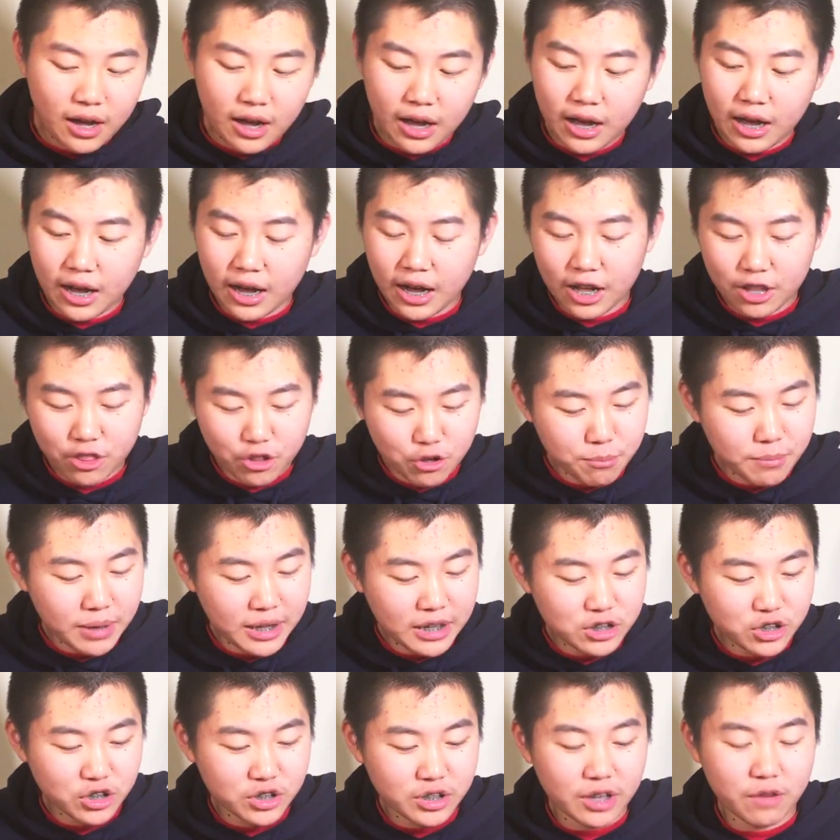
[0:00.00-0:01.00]
Other
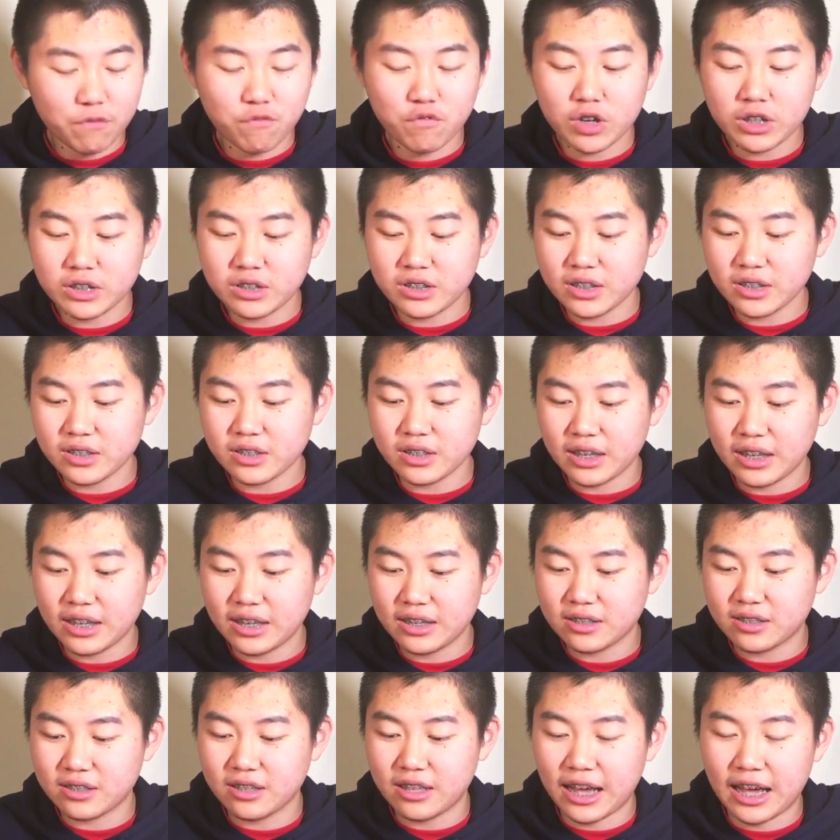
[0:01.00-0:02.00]
major differences
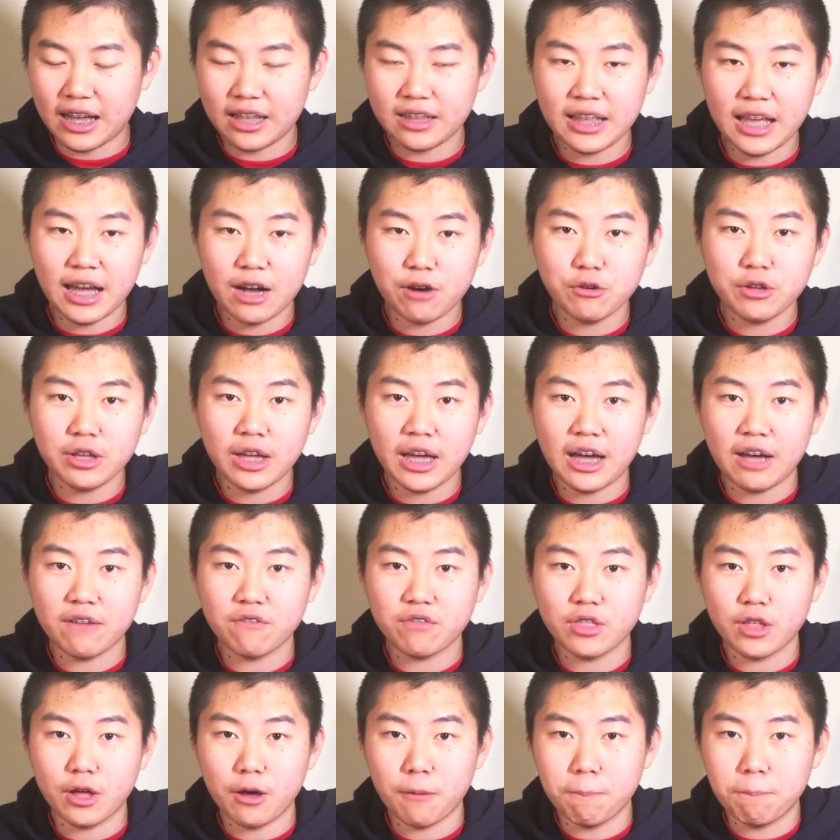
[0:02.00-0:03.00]
is that now we have
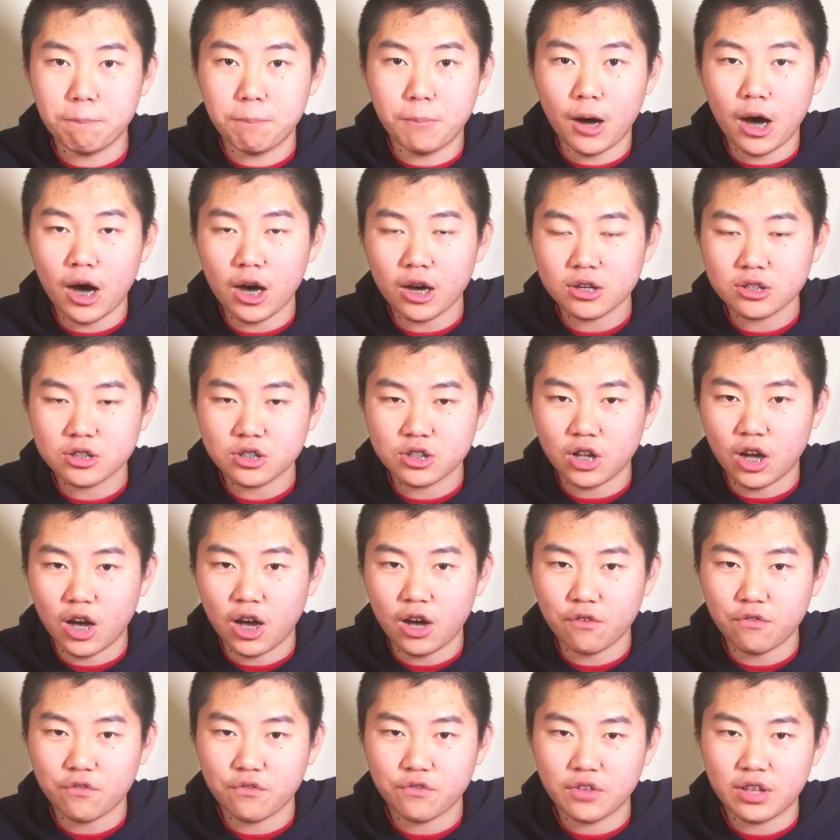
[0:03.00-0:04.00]
the boxed
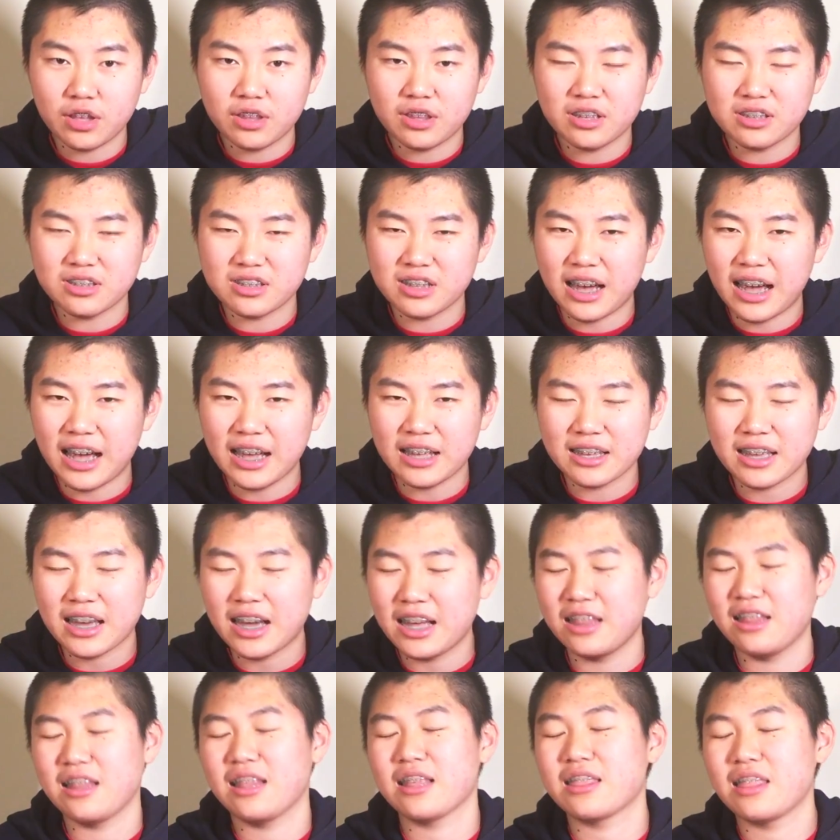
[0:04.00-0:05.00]
off design,
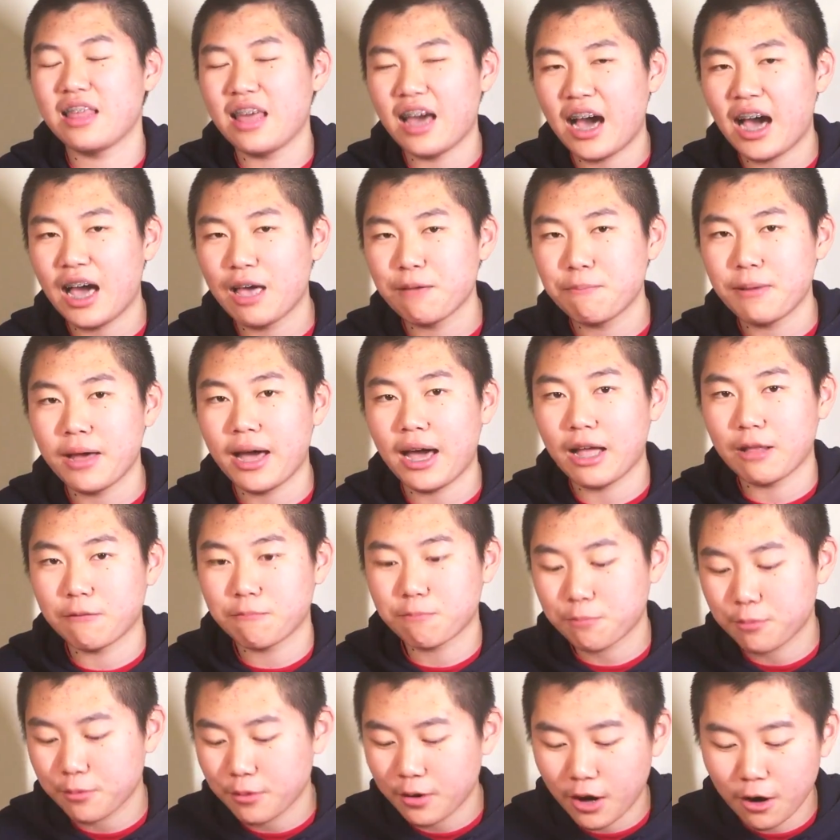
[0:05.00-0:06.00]
kind of like the
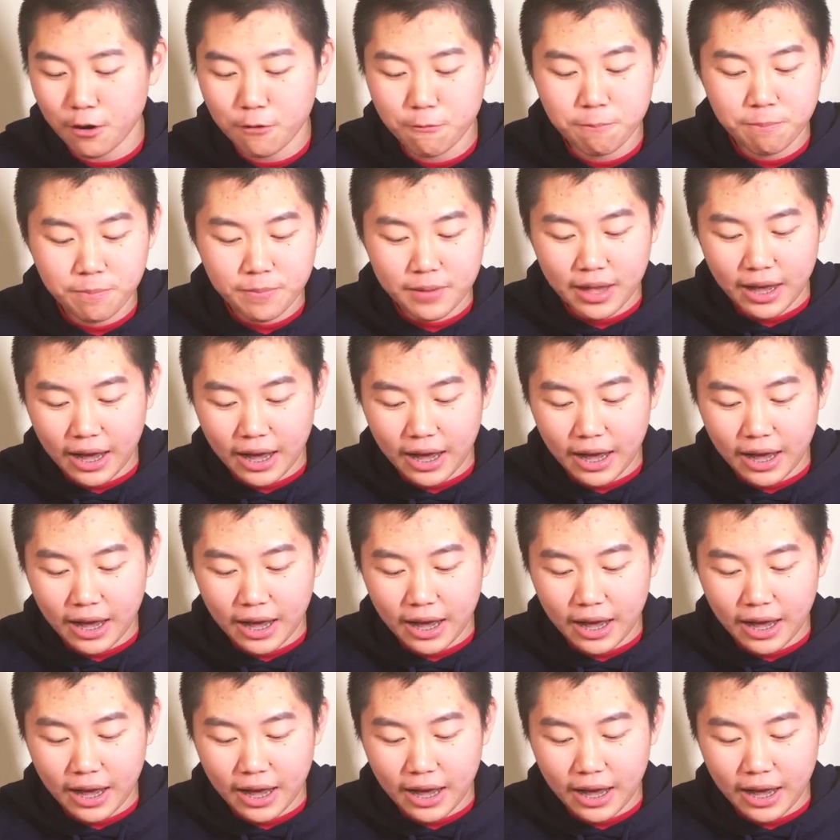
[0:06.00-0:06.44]
iPad Pro.